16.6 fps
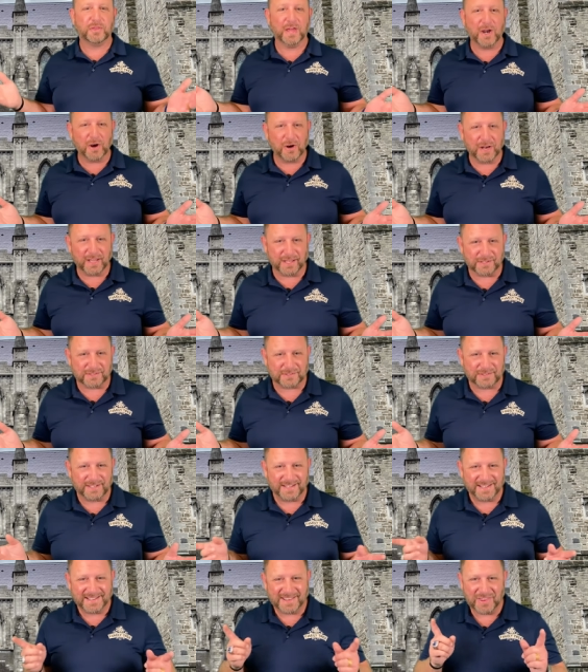So there it
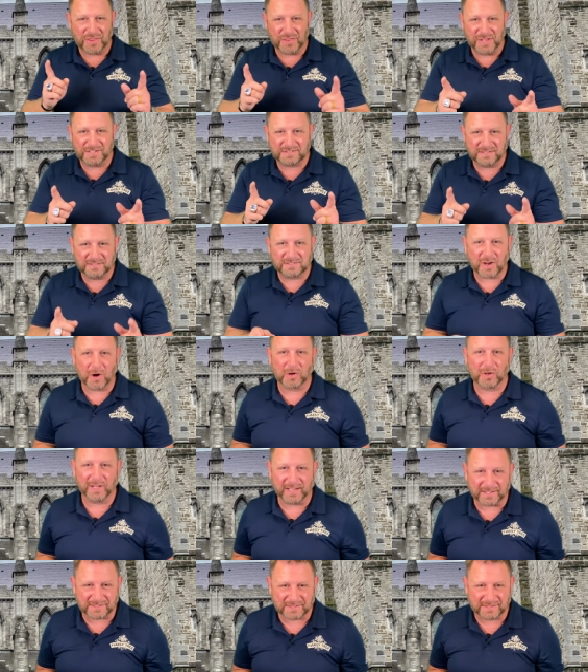is. This
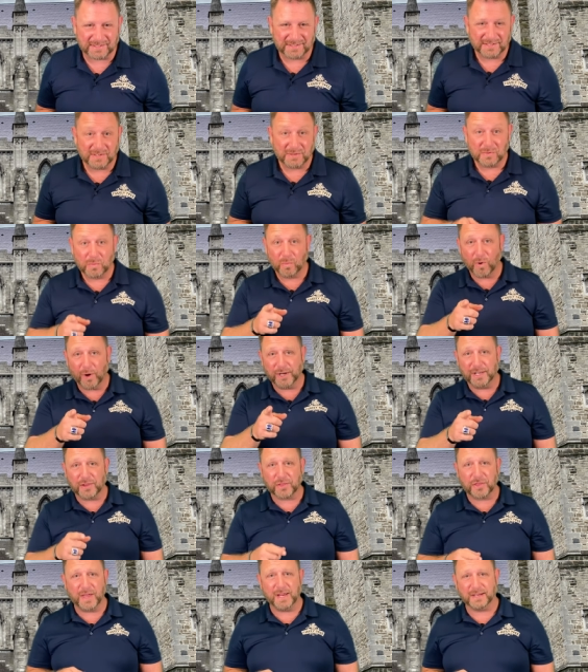is our list.
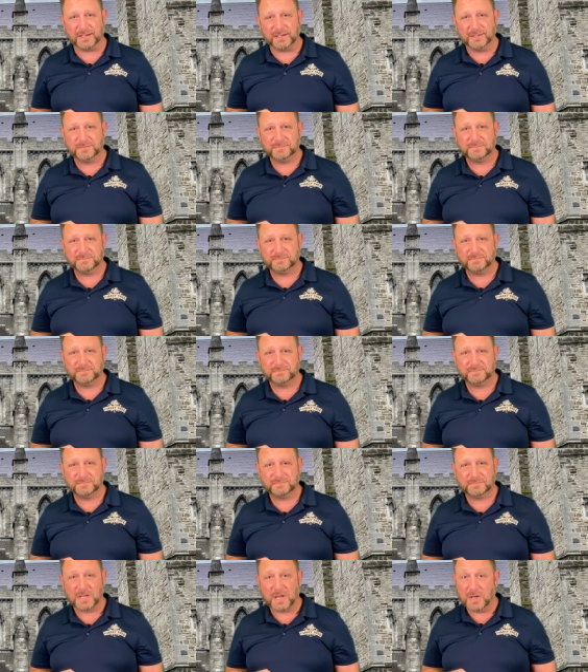What do you think?
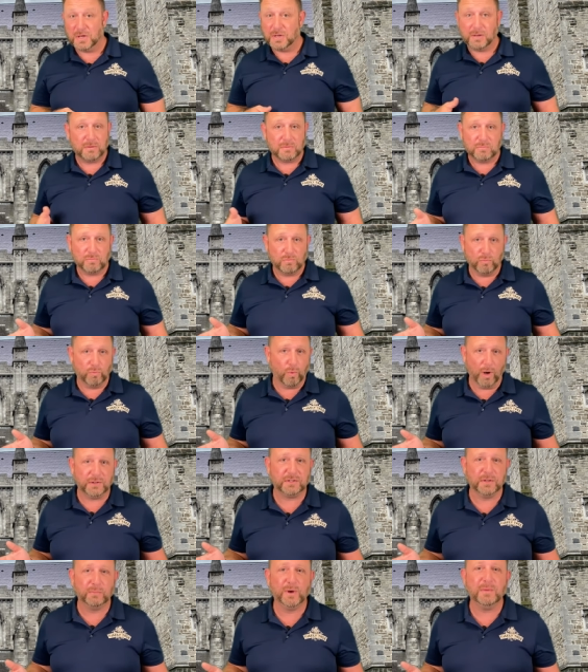
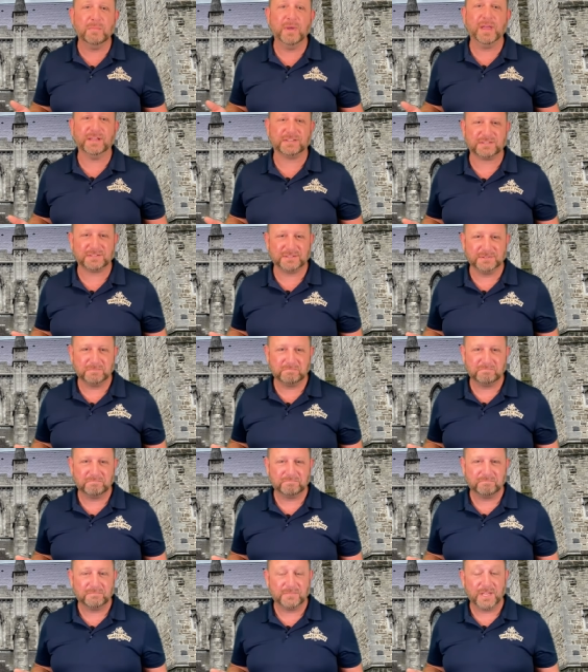What did we
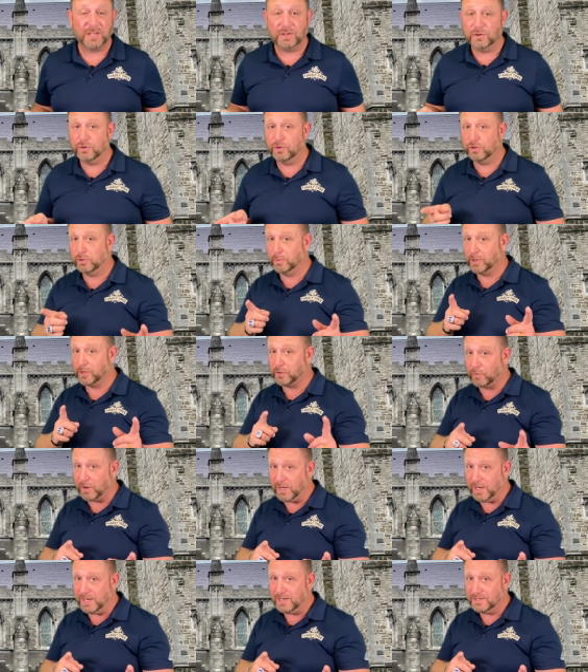miss? Do
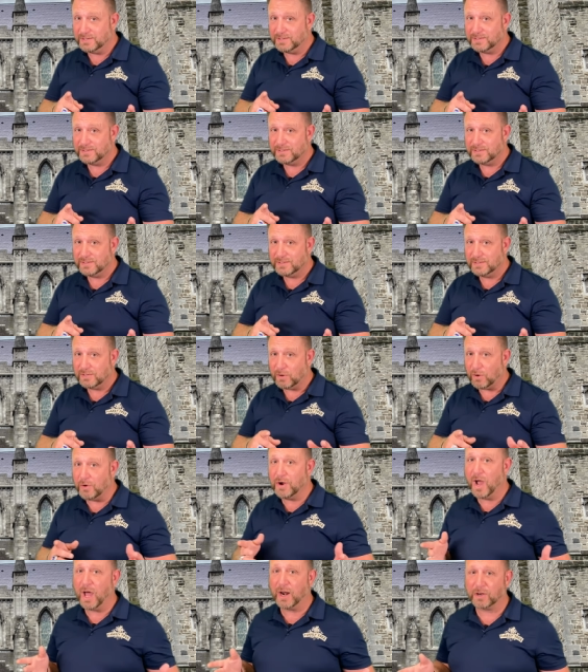you agree
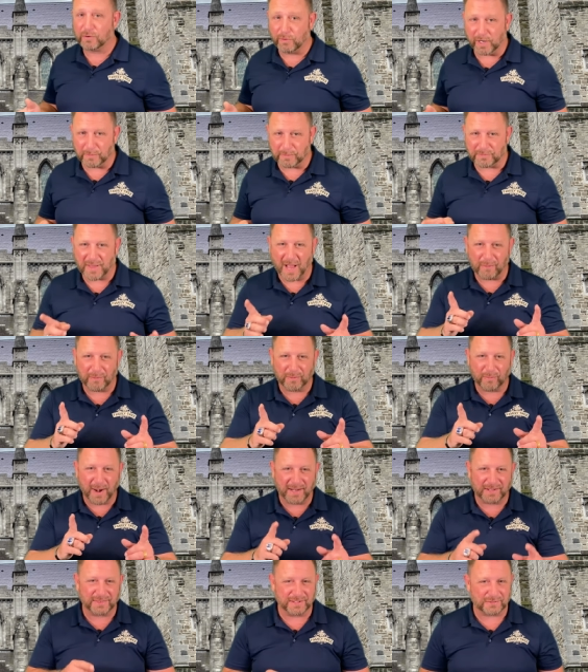or not agree
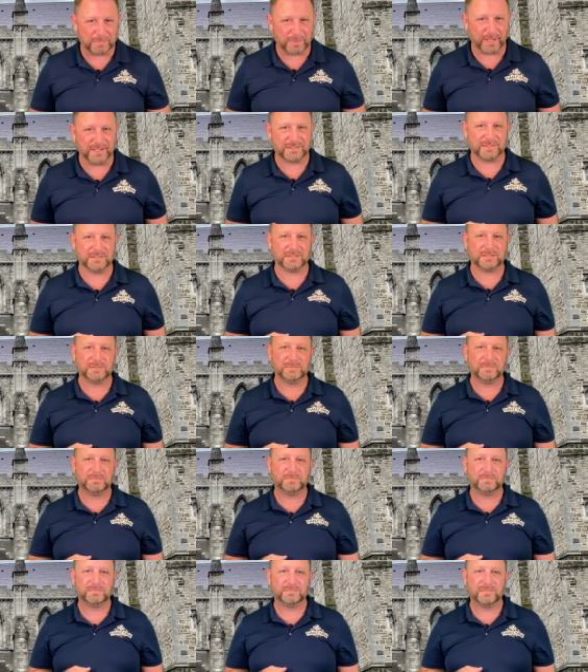with how we rank these
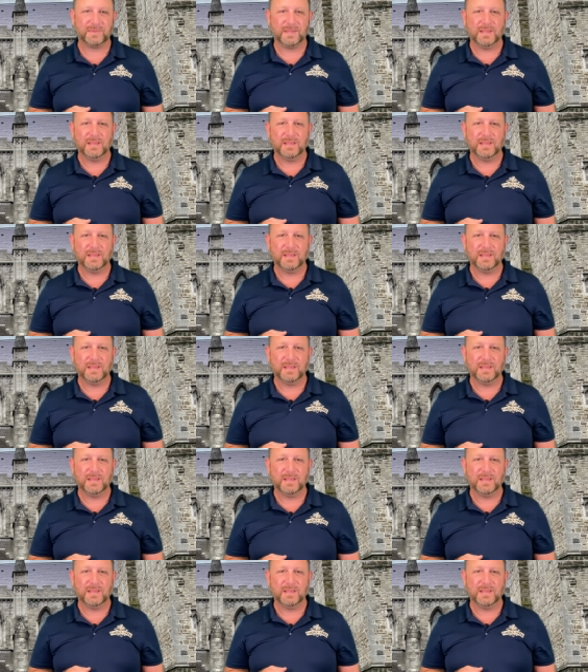places?